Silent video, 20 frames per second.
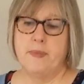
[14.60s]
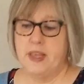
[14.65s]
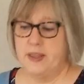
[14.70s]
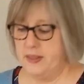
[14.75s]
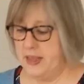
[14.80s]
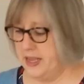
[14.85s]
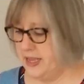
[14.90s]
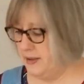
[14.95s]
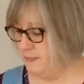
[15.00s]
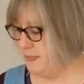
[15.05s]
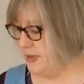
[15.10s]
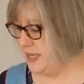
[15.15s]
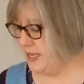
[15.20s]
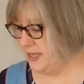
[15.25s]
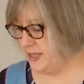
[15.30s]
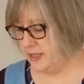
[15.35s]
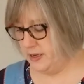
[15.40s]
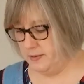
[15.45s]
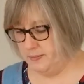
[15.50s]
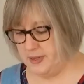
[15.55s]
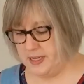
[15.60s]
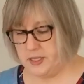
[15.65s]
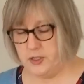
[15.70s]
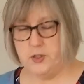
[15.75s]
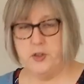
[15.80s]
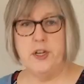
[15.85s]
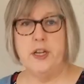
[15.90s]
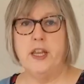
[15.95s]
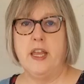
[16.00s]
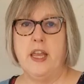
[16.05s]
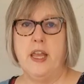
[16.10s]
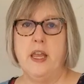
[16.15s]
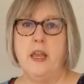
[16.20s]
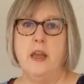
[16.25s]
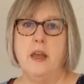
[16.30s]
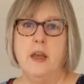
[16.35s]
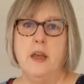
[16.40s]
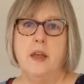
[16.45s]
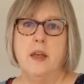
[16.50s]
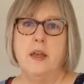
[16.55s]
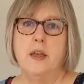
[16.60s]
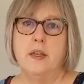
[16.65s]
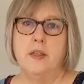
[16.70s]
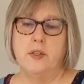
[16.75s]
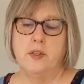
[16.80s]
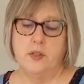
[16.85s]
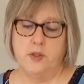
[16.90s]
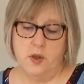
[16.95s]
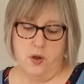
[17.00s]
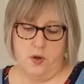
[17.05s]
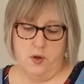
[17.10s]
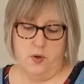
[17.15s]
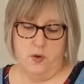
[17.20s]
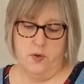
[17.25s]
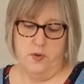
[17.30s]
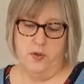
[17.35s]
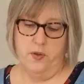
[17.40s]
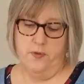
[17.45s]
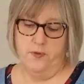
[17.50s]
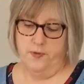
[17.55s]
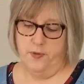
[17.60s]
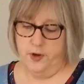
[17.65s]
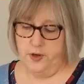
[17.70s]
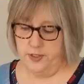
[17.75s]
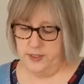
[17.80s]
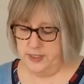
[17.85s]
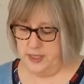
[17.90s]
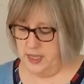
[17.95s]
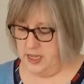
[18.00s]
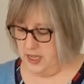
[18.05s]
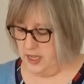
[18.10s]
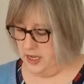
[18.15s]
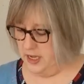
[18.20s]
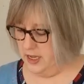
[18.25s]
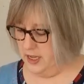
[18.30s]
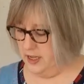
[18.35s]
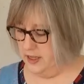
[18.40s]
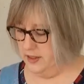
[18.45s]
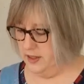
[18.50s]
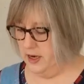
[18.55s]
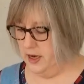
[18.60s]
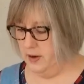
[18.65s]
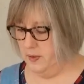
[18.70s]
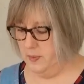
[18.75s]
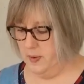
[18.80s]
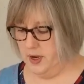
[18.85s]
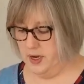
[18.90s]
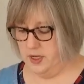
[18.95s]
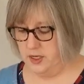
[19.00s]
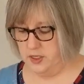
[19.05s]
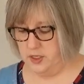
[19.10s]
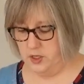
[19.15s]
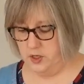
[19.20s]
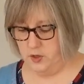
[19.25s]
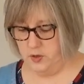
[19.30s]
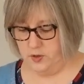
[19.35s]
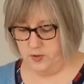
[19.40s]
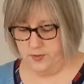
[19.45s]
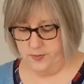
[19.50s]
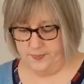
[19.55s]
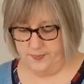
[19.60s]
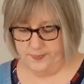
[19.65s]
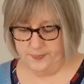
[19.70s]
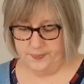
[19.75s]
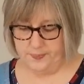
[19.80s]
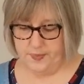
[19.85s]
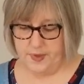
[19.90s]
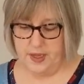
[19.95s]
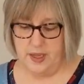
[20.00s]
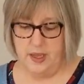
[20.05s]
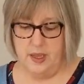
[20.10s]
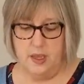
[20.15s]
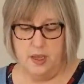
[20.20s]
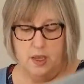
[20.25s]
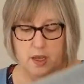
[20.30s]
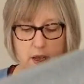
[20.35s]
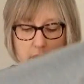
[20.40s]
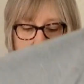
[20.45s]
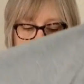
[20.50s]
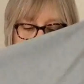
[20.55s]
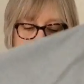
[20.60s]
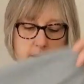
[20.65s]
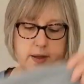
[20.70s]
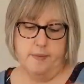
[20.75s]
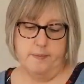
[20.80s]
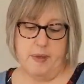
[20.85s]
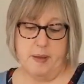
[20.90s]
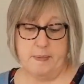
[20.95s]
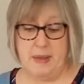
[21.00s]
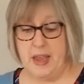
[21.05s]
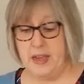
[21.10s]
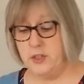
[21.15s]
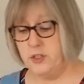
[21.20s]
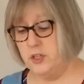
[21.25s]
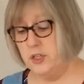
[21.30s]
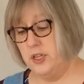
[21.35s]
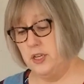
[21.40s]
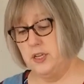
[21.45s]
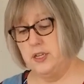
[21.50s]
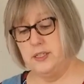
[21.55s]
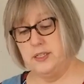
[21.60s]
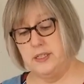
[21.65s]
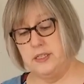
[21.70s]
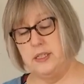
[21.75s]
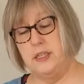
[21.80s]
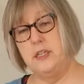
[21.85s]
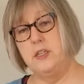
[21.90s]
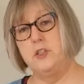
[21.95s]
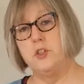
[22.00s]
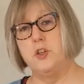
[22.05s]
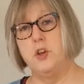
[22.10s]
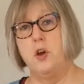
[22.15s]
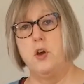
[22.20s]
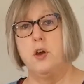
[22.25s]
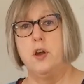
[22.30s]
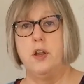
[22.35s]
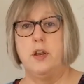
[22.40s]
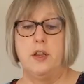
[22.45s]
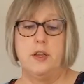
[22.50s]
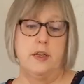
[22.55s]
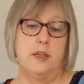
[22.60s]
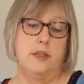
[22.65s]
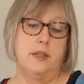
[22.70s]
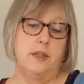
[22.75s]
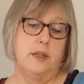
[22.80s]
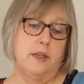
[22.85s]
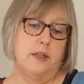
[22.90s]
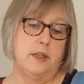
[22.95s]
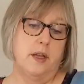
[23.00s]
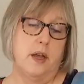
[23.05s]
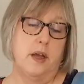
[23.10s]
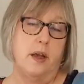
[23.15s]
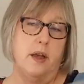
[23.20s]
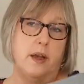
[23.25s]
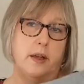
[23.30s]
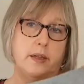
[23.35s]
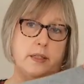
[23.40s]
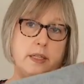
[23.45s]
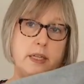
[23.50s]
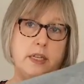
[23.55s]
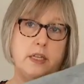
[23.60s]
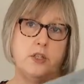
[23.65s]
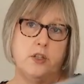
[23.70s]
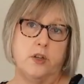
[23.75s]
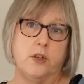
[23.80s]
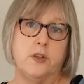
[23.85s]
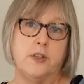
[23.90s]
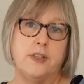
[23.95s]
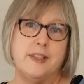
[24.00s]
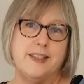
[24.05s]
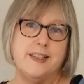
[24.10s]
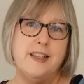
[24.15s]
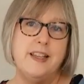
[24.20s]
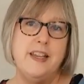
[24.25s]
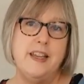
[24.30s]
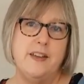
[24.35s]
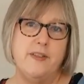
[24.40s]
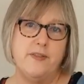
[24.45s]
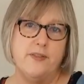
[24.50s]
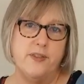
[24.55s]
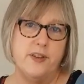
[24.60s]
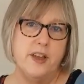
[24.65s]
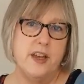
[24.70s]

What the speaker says: They can be a little bit tricky, so the first thing that I want to do, I'm actually going to stitch on a t-shirt sleeve.